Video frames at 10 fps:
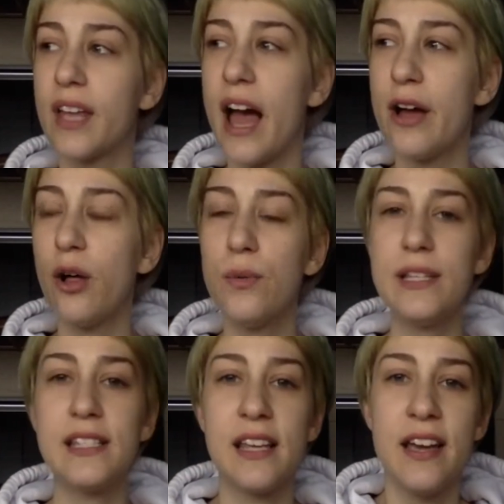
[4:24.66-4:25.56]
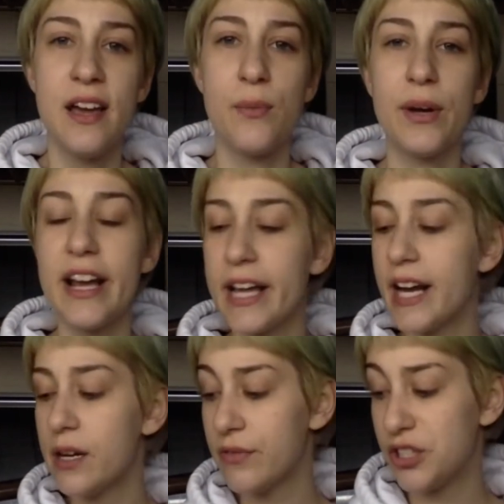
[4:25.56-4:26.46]
I always, when I get
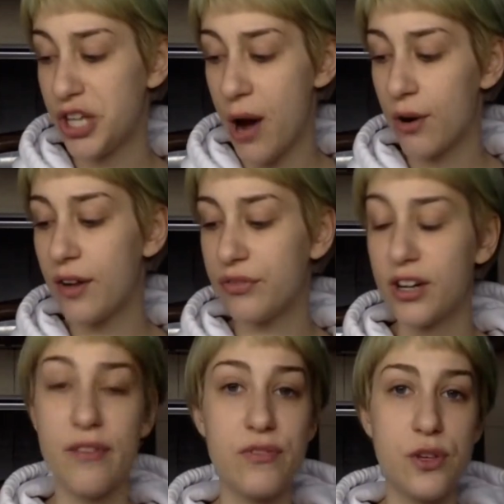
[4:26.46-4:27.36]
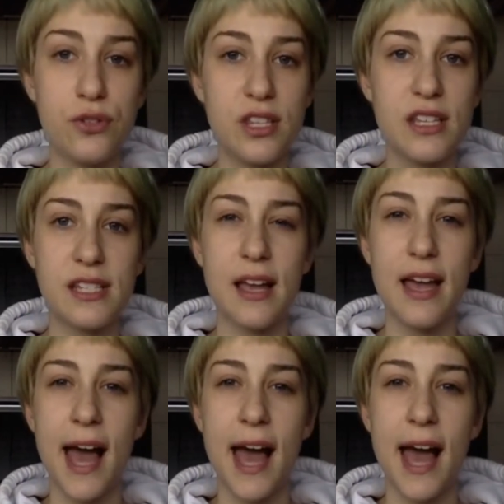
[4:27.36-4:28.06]
out of the shower after I've used this,